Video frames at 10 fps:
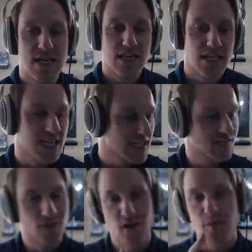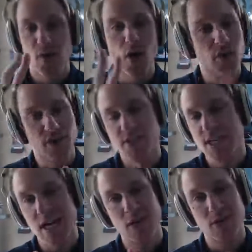Links for both their
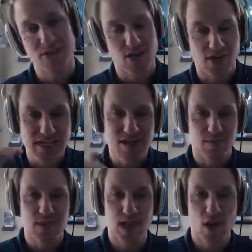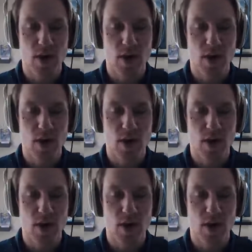channels are down below,